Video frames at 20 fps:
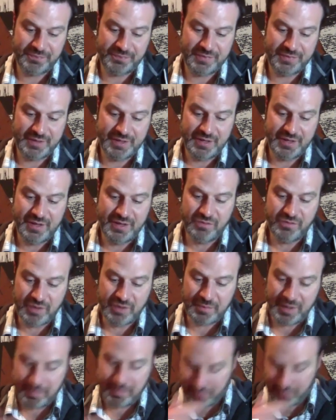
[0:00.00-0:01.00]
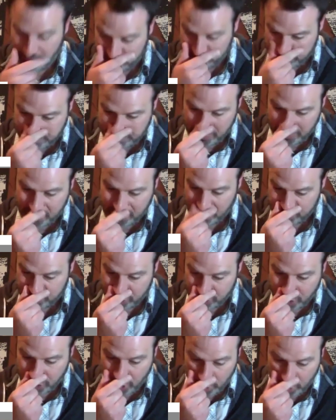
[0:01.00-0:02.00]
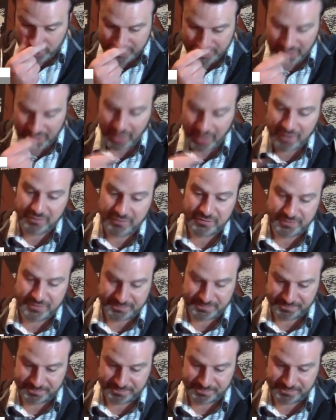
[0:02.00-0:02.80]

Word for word: from a poetry book called Ghosts of